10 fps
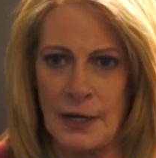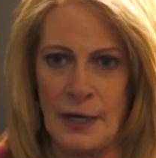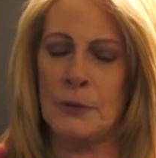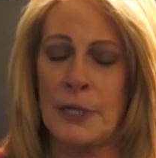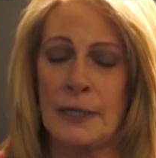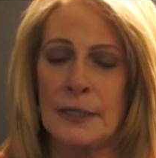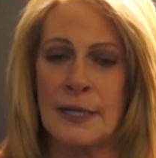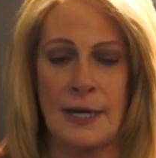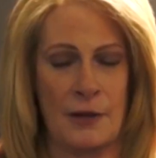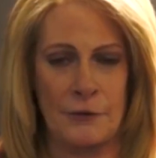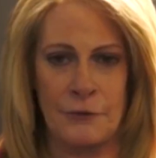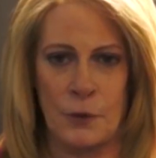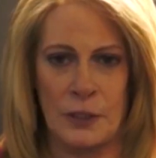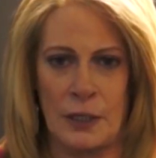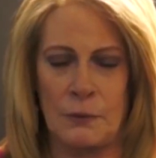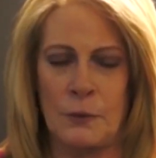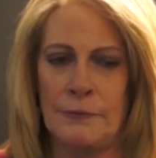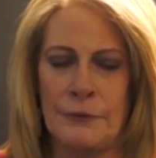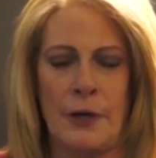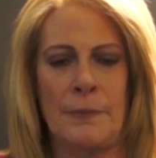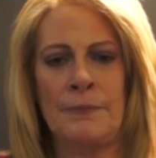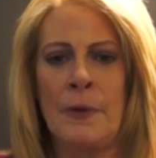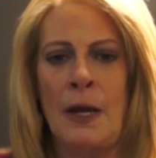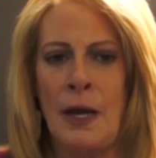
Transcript: Well, dentists in California, where I'm from,